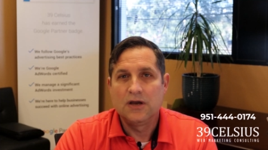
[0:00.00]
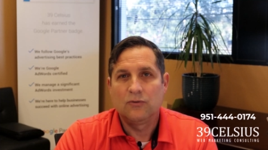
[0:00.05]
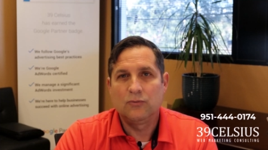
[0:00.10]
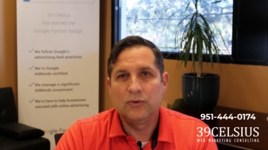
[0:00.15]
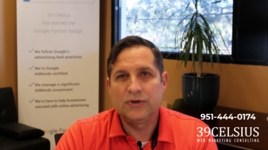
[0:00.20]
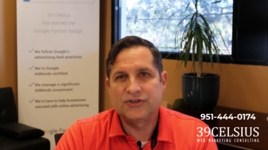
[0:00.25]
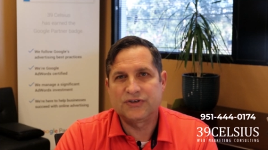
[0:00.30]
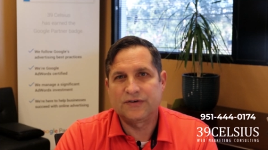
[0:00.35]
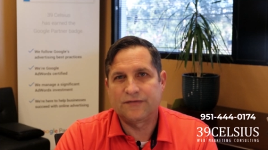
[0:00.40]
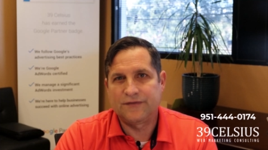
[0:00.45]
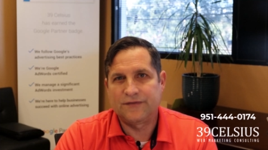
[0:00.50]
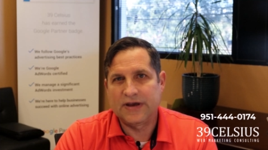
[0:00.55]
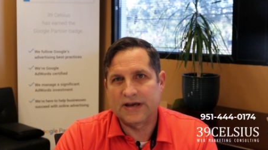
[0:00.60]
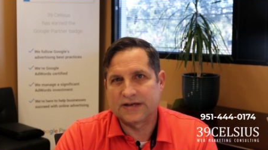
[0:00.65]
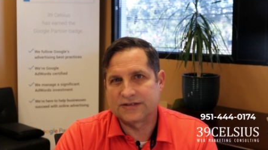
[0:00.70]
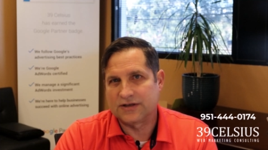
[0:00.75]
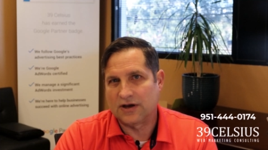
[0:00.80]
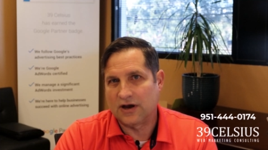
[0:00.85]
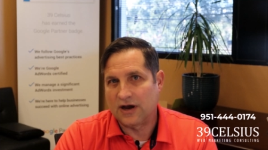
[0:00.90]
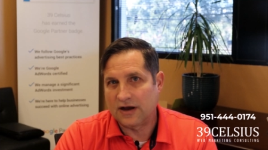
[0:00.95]
which
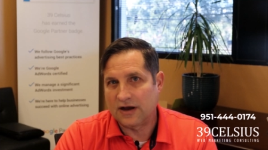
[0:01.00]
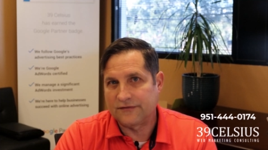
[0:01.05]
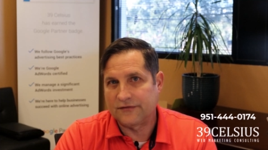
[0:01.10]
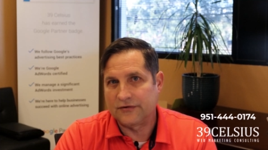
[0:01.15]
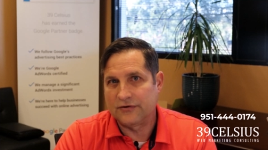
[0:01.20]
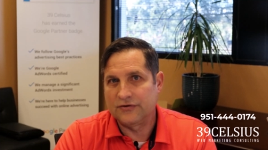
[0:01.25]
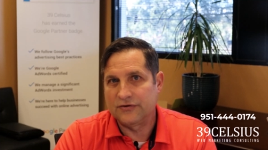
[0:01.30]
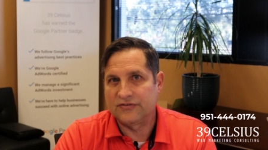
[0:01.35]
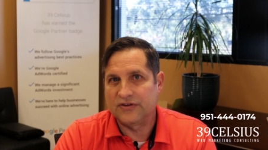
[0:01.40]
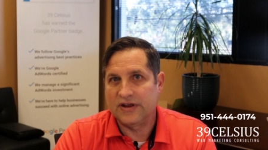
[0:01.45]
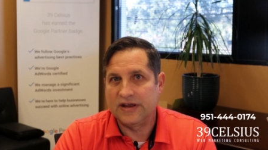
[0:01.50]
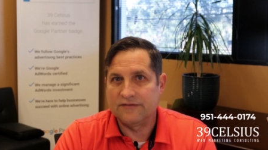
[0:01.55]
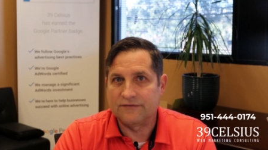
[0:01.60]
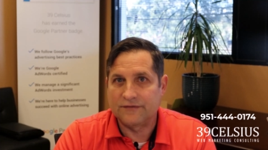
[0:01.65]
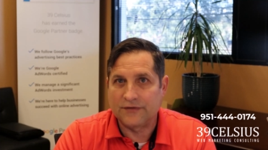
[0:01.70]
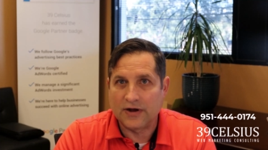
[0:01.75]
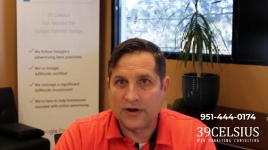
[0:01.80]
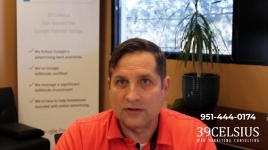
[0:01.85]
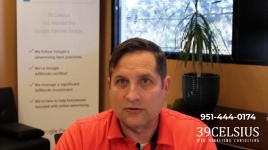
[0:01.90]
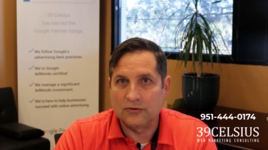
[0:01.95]
affects offers and
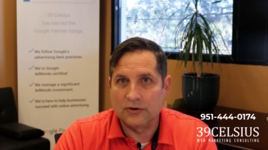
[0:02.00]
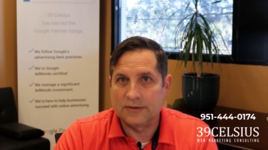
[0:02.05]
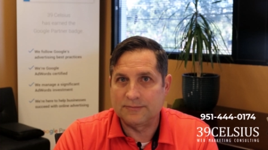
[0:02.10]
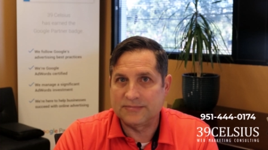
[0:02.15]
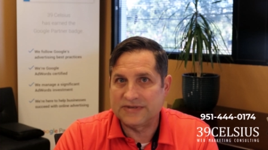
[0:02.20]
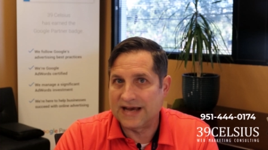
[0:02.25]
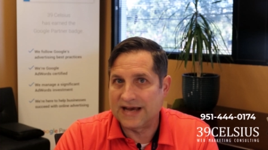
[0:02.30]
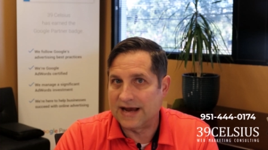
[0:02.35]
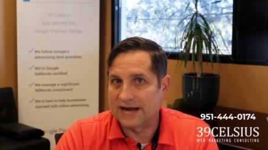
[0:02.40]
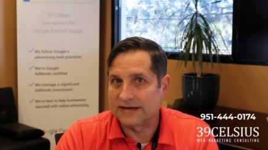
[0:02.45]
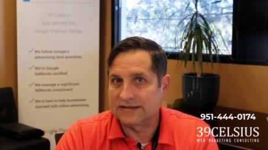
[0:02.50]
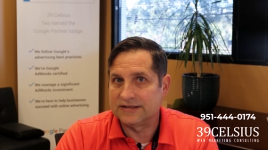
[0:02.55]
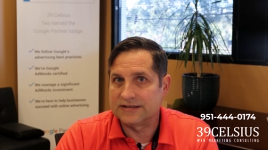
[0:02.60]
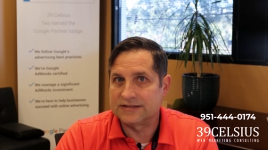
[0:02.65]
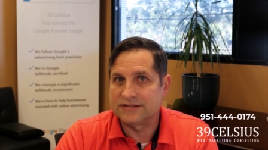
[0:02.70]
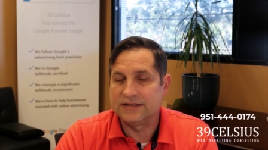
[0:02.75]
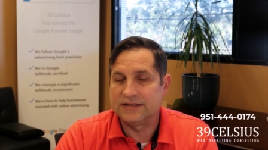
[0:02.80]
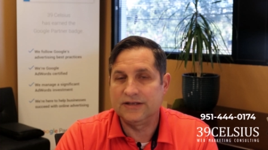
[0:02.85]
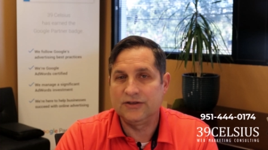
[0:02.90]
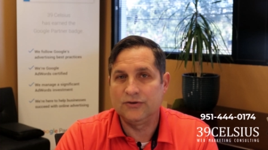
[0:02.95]
follow up
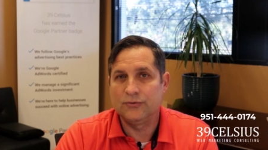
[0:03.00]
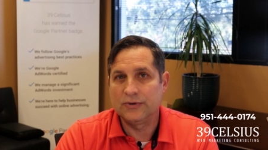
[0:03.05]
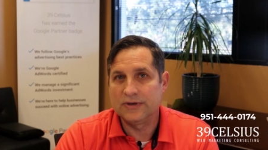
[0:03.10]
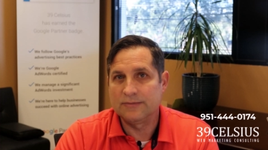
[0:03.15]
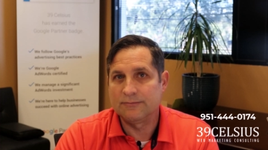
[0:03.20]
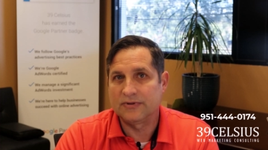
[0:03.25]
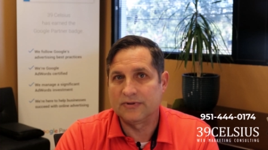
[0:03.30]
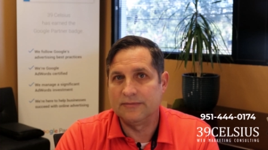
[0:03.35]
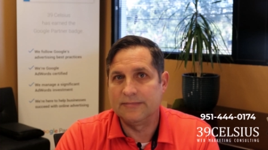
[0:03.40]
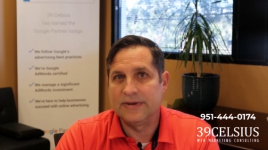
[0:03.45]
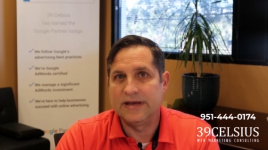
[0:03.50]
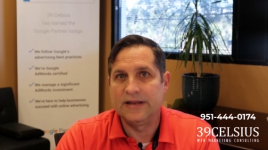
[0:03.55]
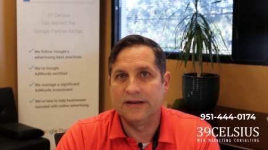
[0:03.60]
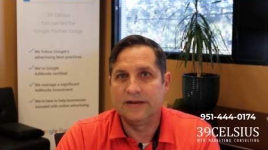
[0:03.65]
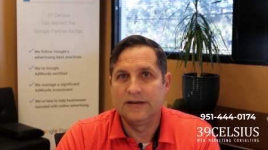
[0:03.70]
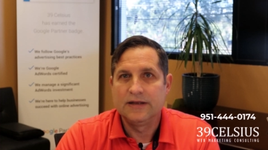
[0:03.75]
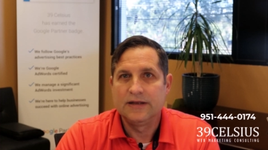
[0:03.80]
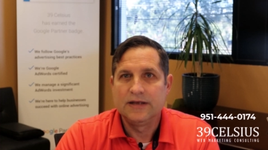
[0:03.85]
tactics that you implement.